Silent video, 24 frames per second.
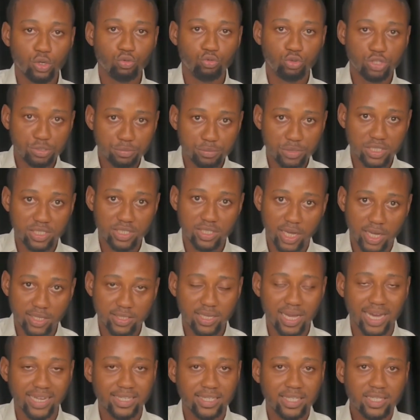which means
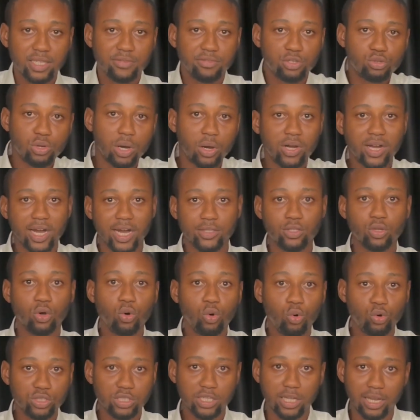that an individual can
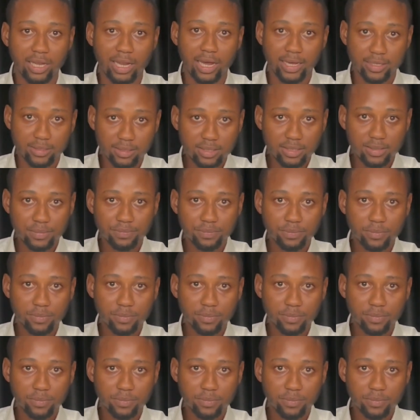own a land